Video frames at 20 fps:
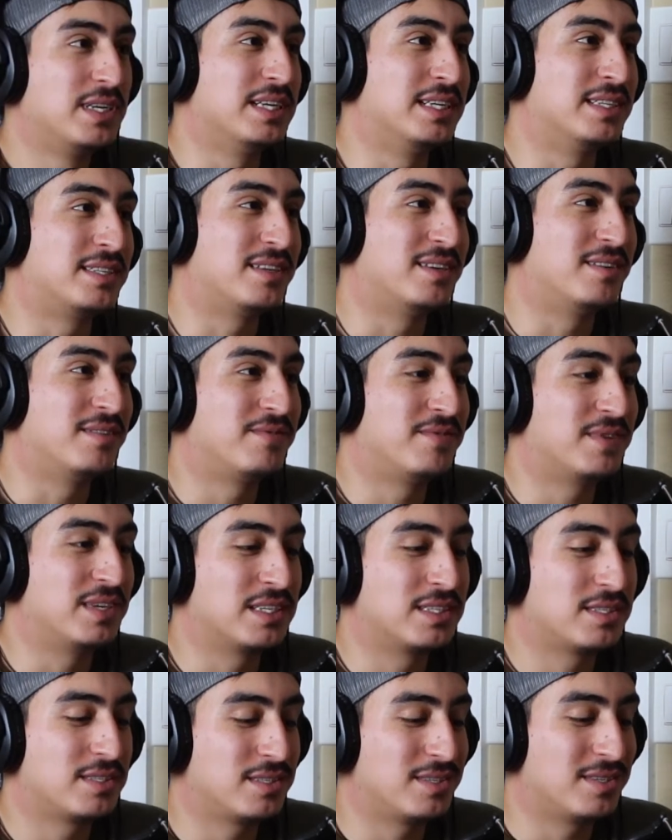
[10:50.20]
It's going to
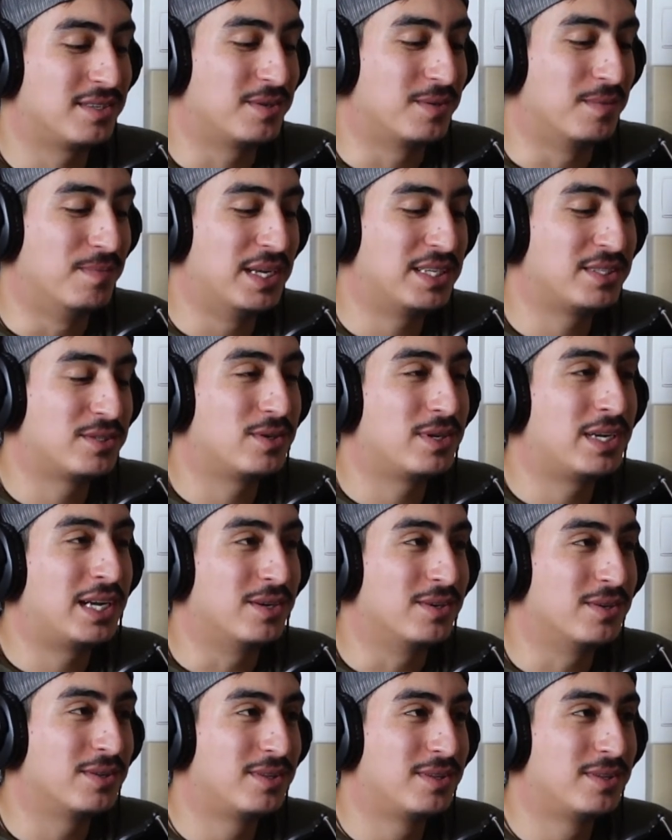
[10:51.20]
fix your mental
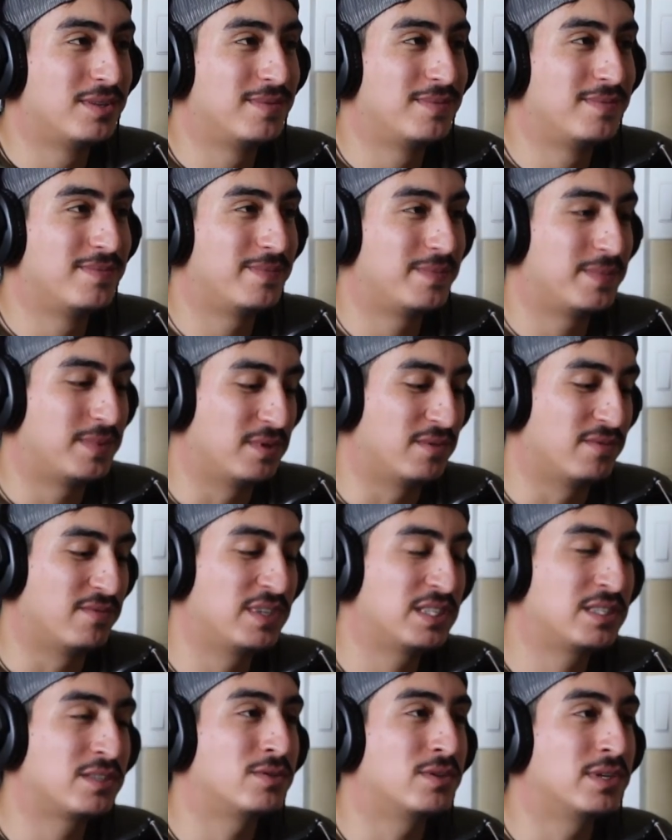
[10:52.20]
health, your
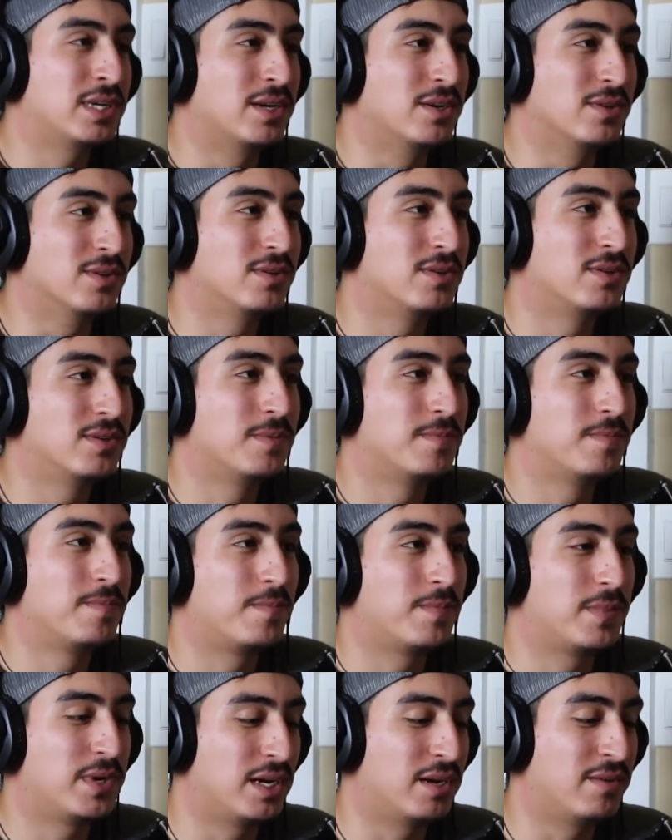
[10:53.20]
physical health,
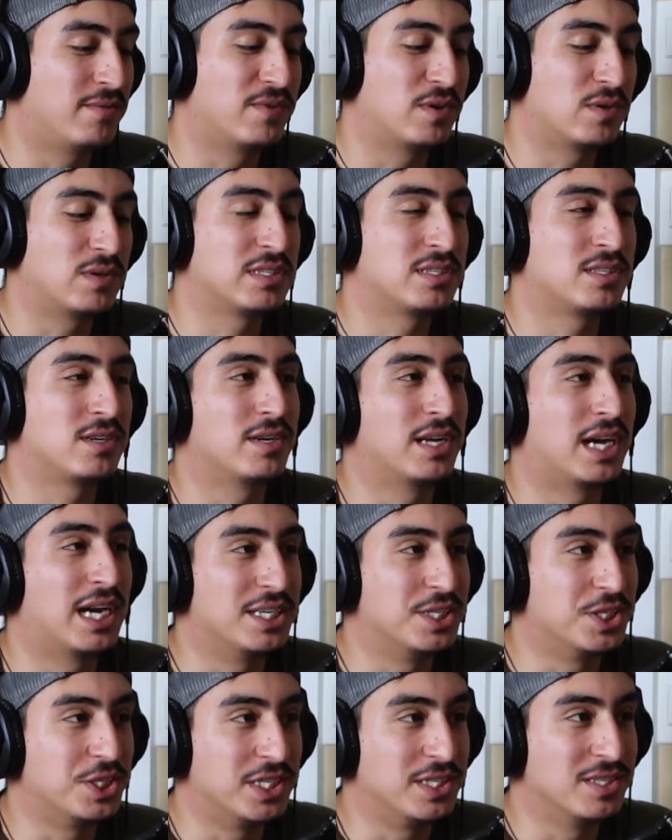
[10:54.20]
and focus on
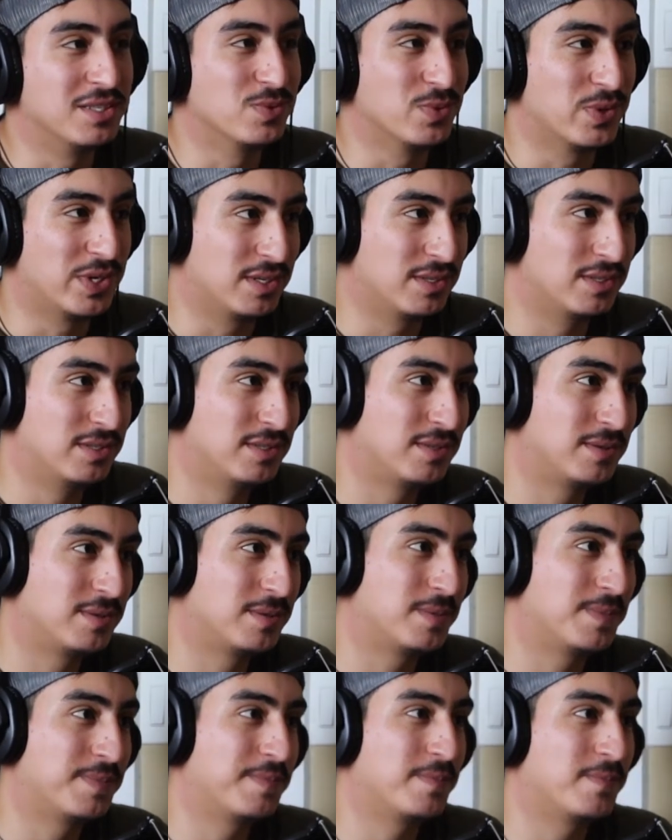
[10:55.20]
hygiene as well.
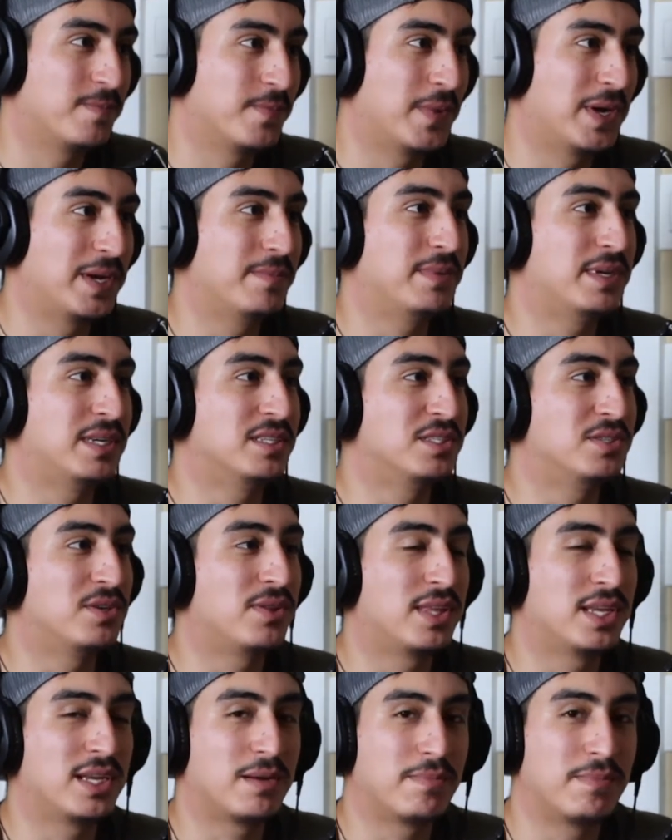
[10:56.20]
Right? Because you
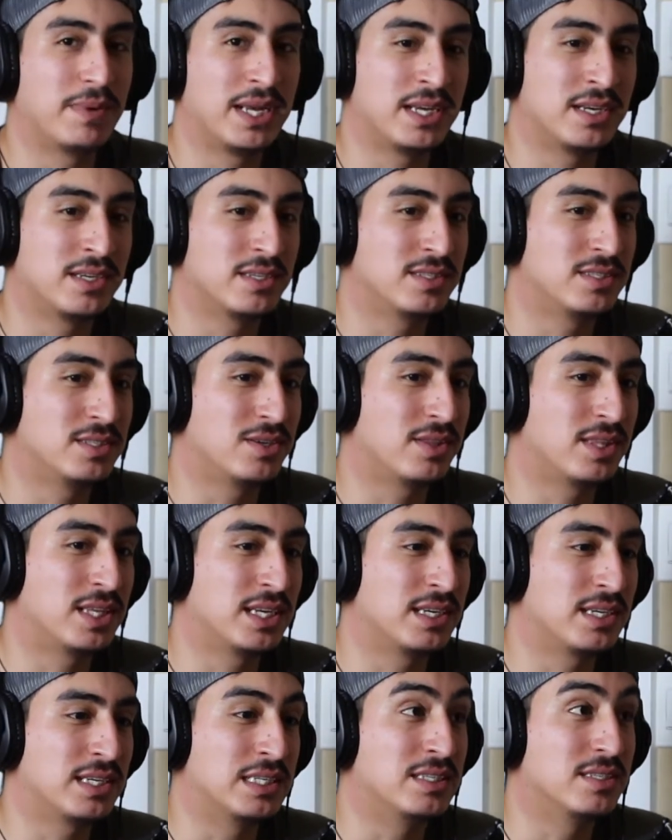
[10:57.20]
think betas, you
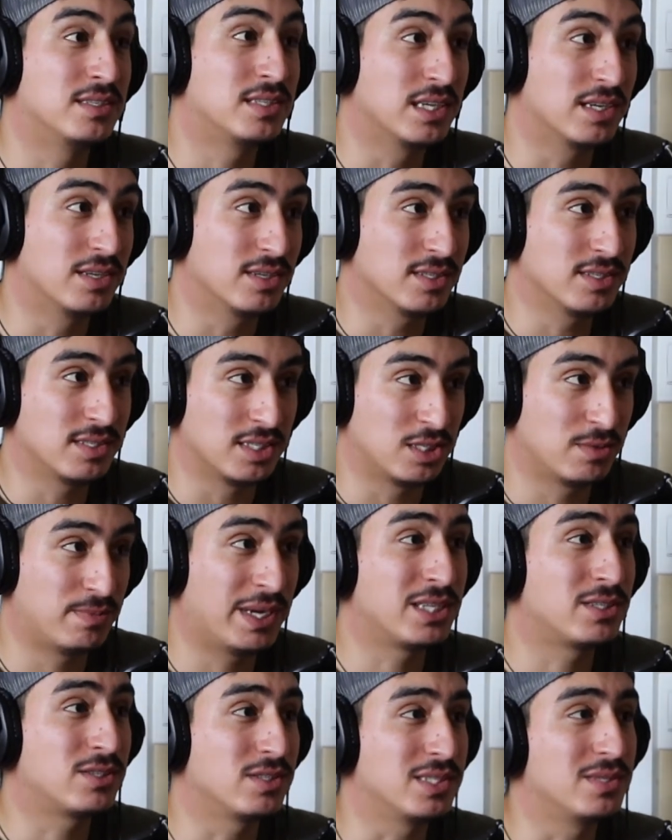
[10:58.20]
think incels,
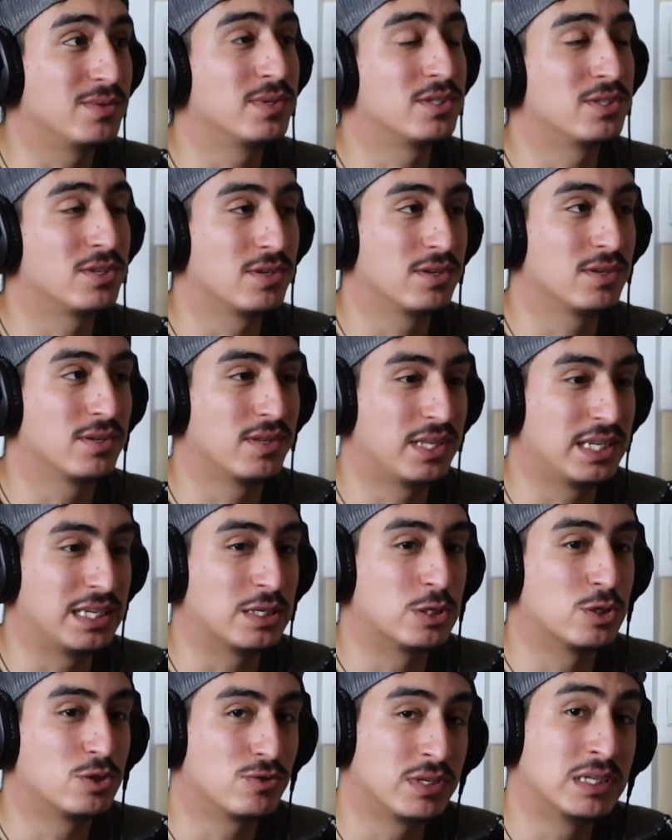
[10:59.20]
especially, which are the
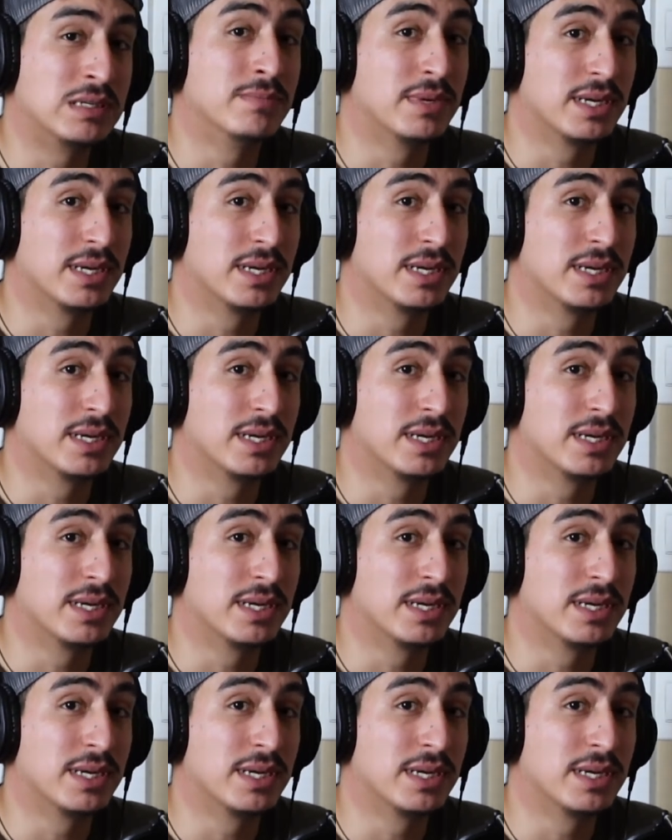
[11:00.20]
extreme